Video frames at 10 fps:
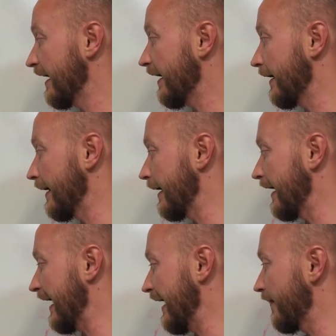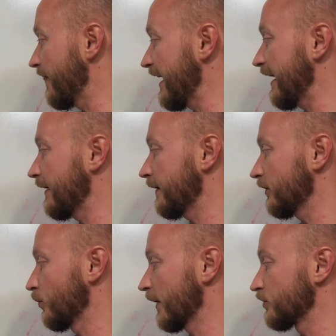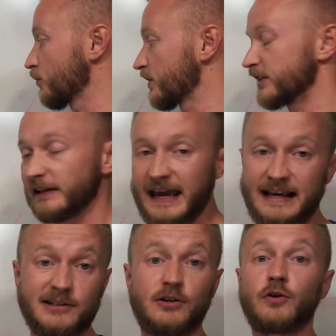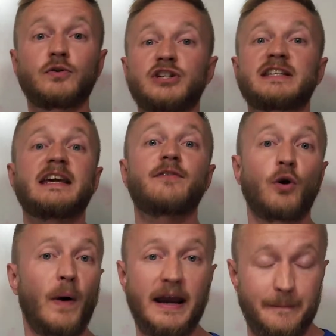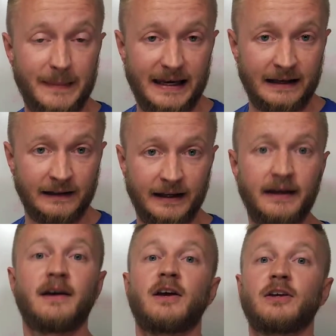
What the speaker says: And then you want to do the delay so you don't just give it away immediately.